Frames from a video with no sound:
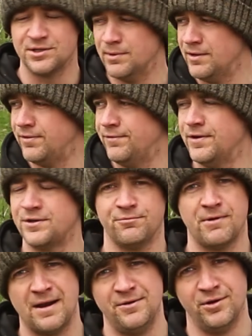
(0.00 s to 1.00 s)
to move the fish
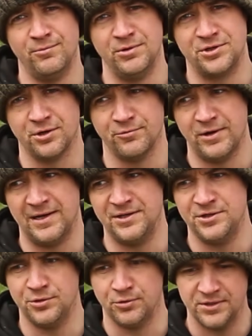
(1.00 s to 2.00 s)
around on, which I really
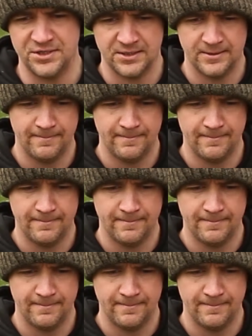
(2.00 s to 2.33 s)
enjoyed.